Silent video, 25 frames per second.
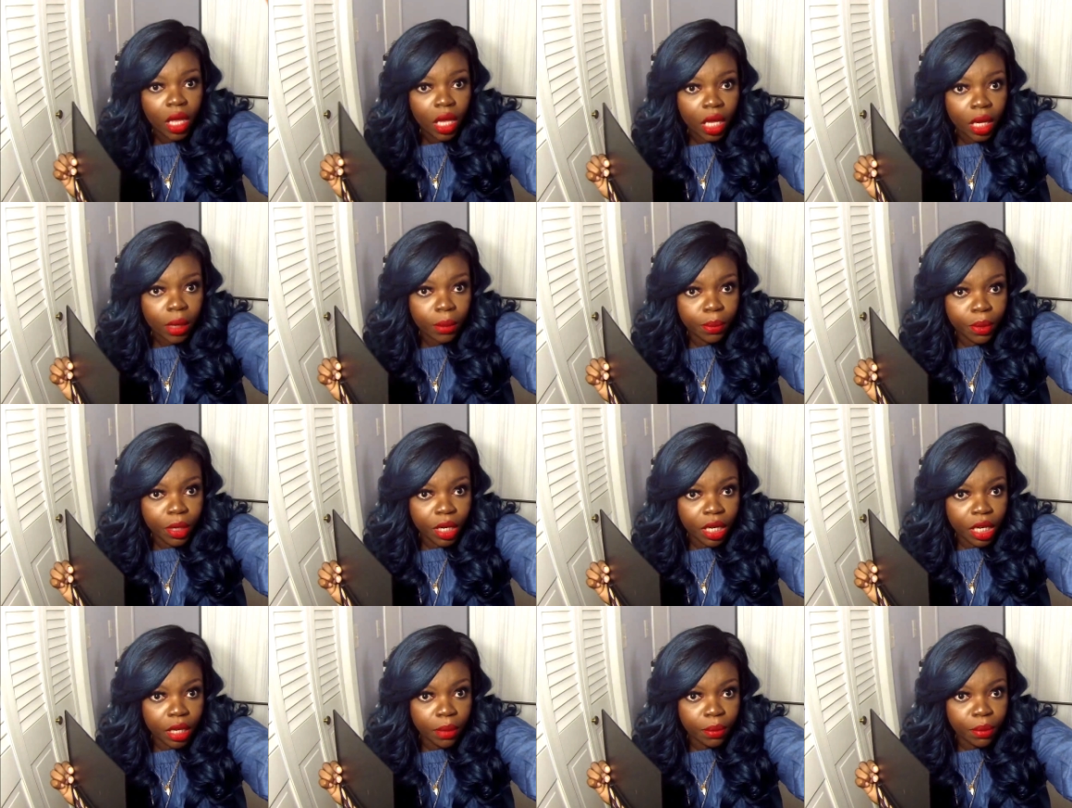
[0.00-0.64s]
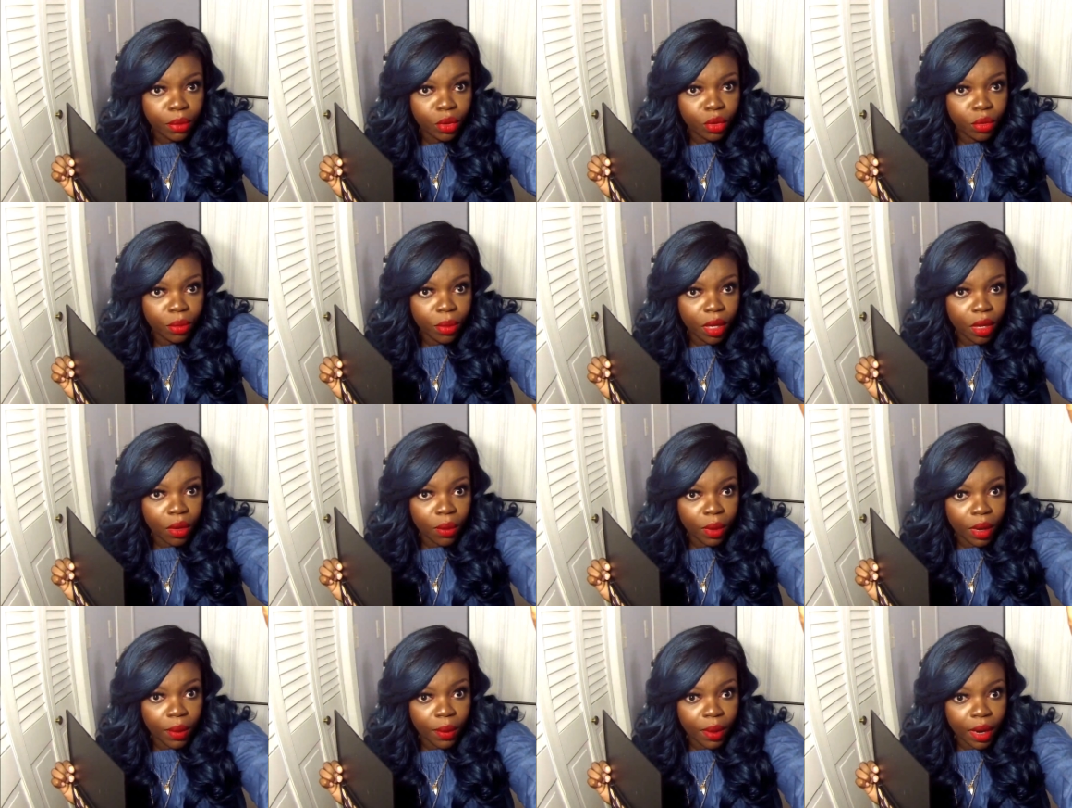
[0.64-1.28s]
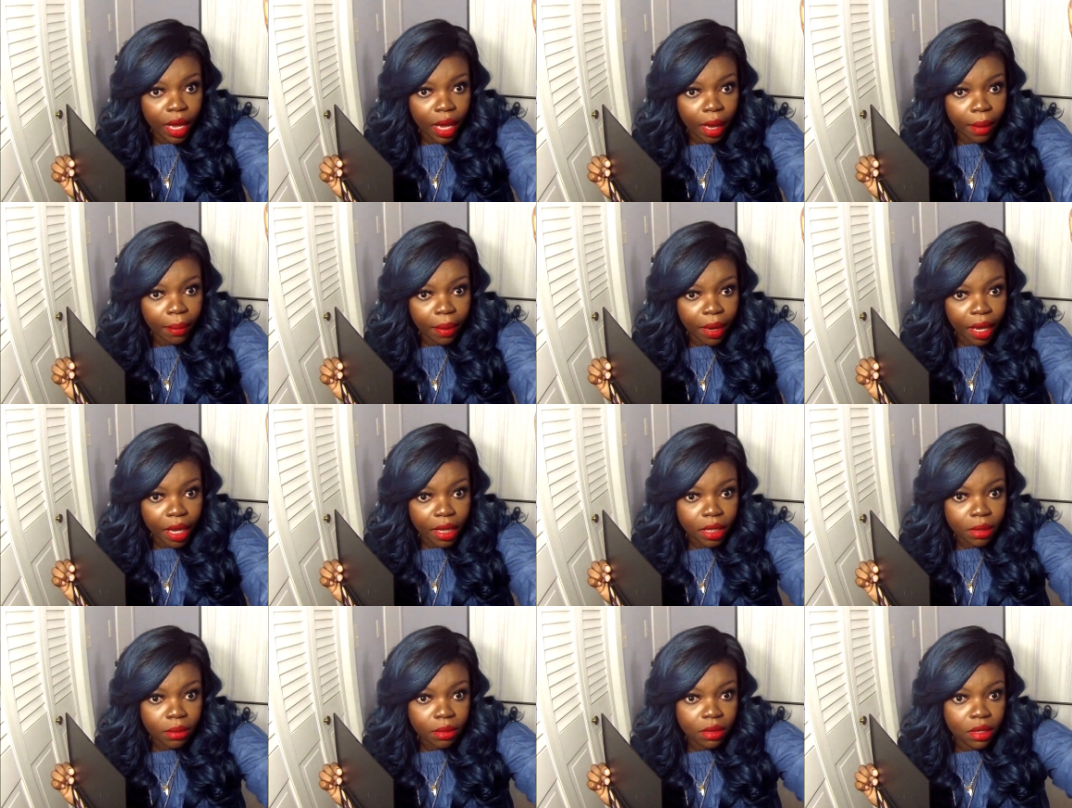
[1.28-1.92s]
completely blew me away when I
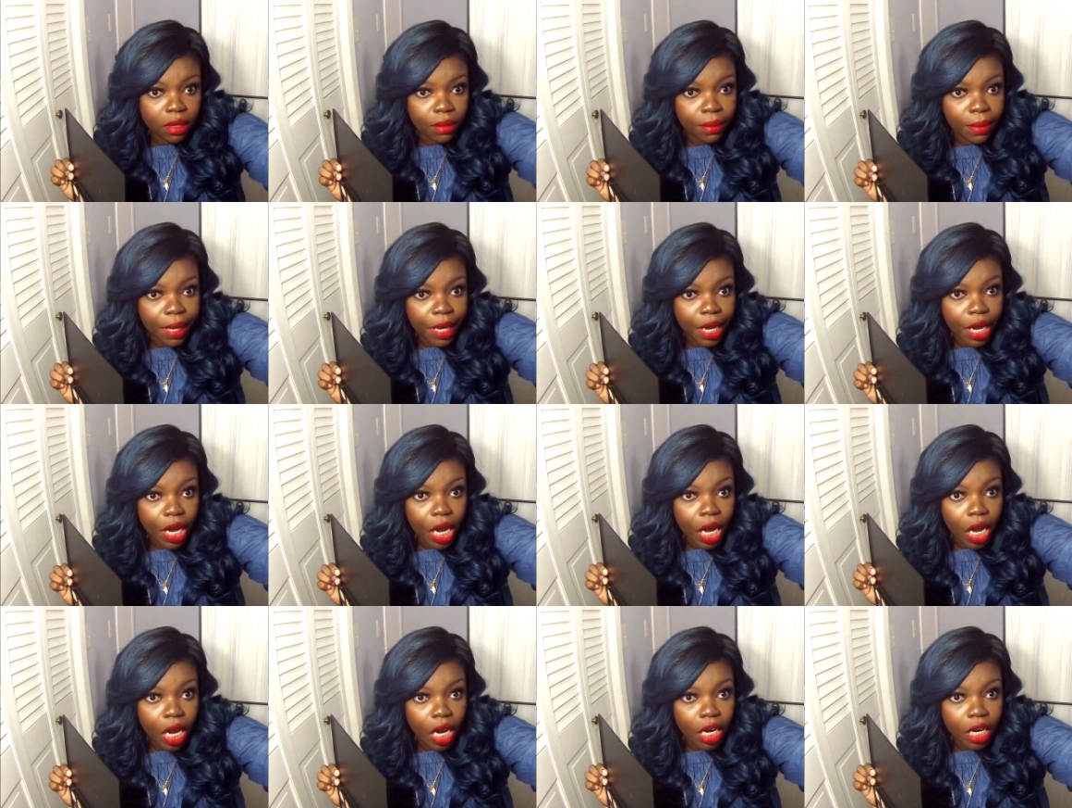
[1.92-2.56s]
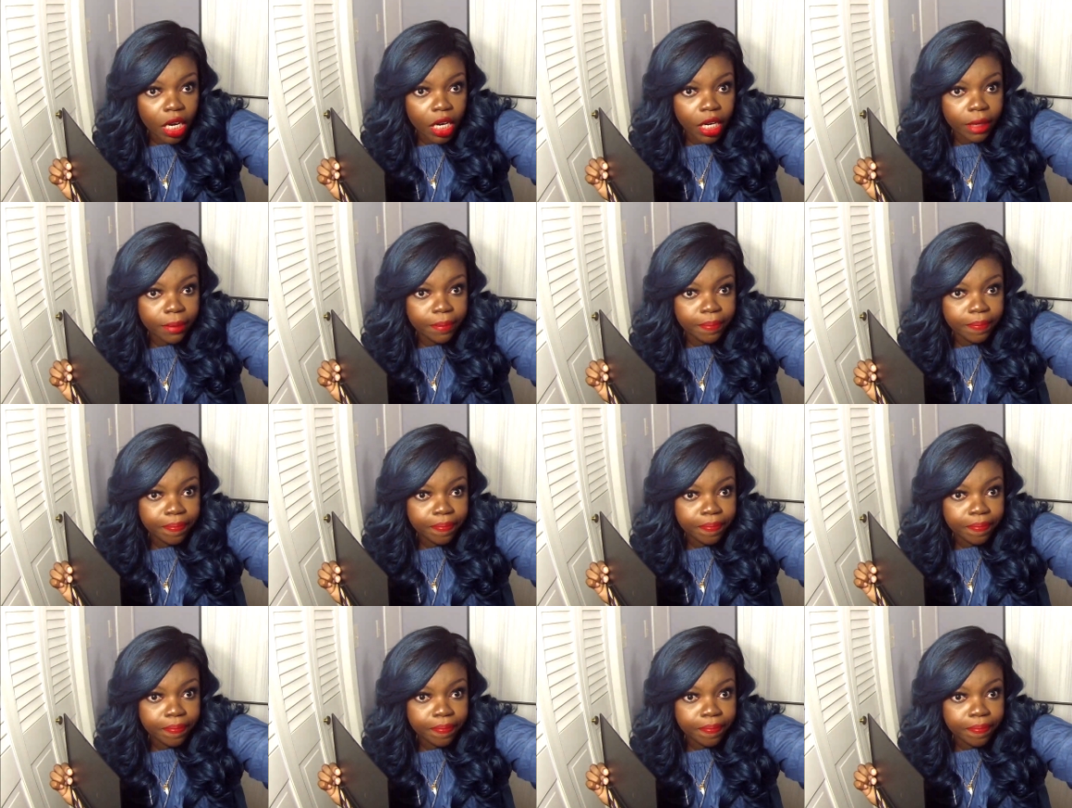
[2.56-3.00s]
applied them to my arm